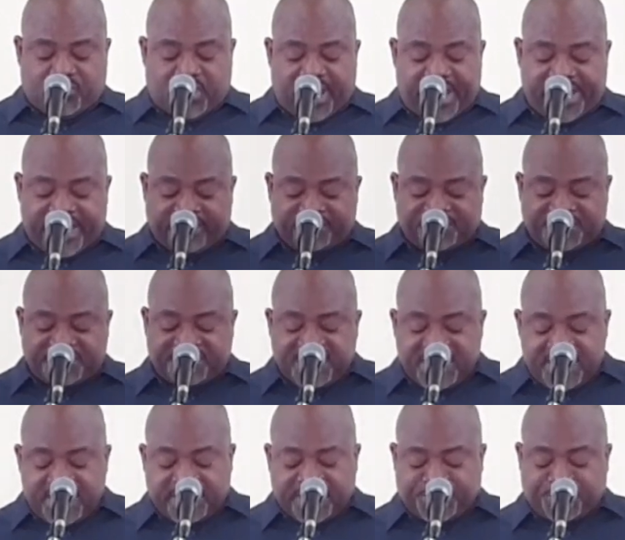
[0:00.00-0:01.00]
I have
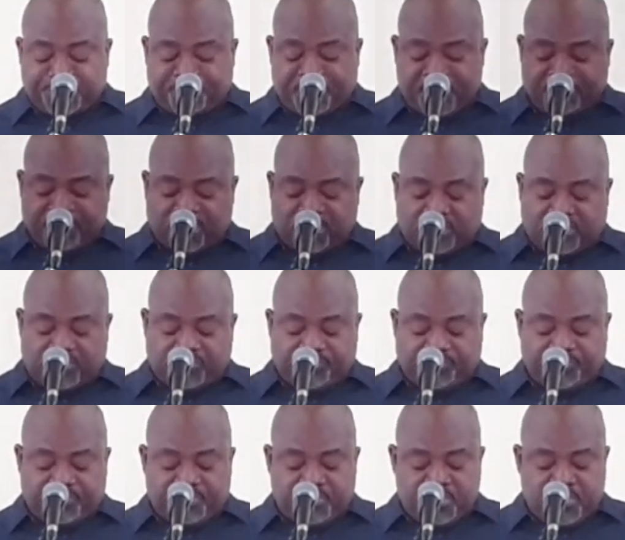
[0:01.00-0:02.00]
seen this people,
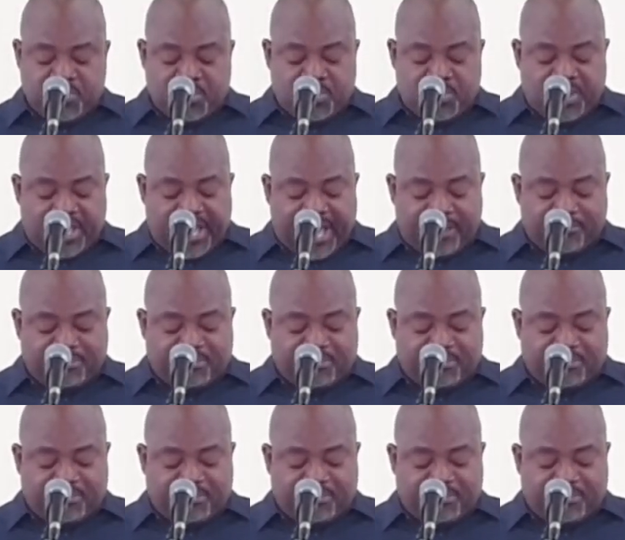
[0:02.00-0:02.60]
and